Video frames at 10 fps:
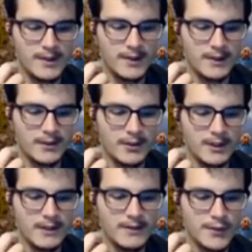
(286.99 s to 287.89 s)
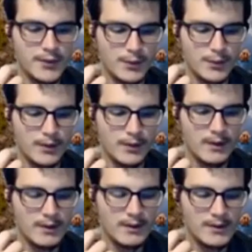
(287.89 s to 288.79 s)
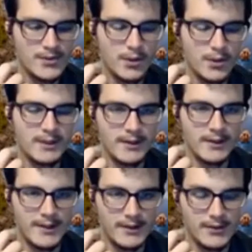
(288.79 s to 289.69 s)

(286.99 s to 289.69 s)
and it could lead to so many other things.